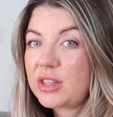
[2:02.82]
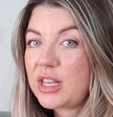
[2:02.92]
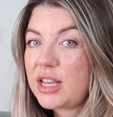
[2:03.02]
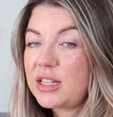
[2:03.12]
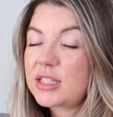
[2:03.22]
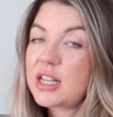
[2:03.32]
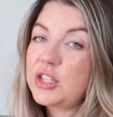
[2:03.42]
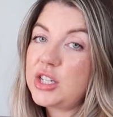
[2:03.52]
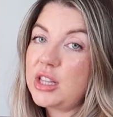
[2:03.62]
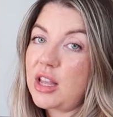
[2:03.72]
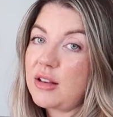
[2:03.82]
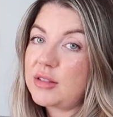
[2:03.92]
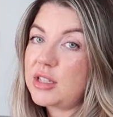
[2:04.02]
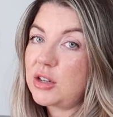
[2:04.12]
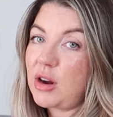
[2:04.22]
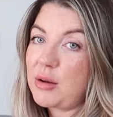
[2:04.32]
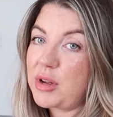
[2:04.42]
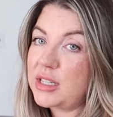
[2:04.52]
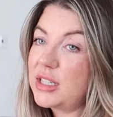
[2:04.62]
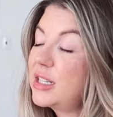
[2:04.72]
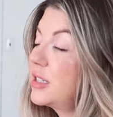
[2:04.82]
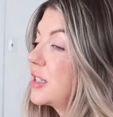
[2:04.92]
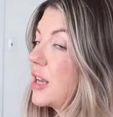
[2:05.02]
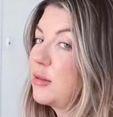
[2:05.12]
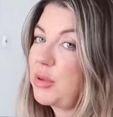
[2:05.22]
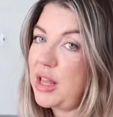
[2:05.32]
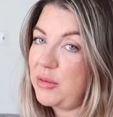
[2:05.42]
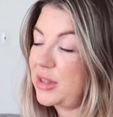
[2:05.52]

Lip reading: for things, and she loves to grab onto these and play